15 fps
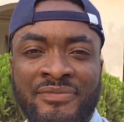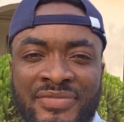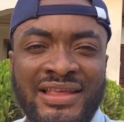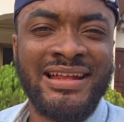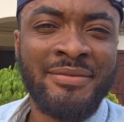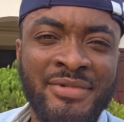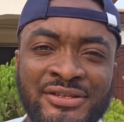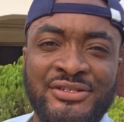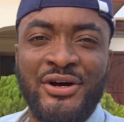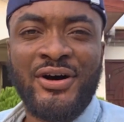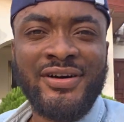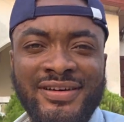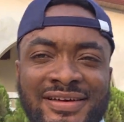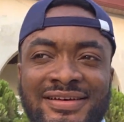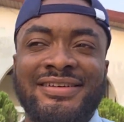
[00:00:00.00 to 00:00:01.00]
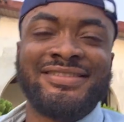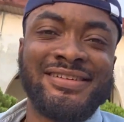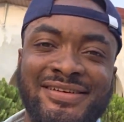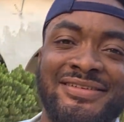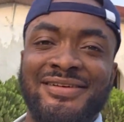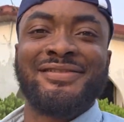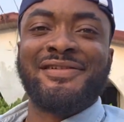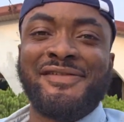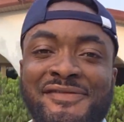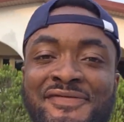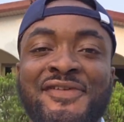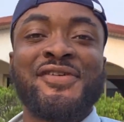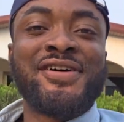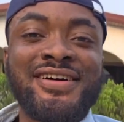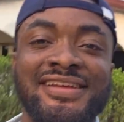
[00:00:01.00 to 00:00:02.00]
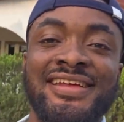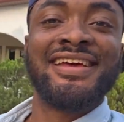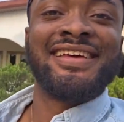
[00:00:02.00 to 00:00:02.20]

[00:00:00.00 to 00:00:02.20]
Let me jog forward.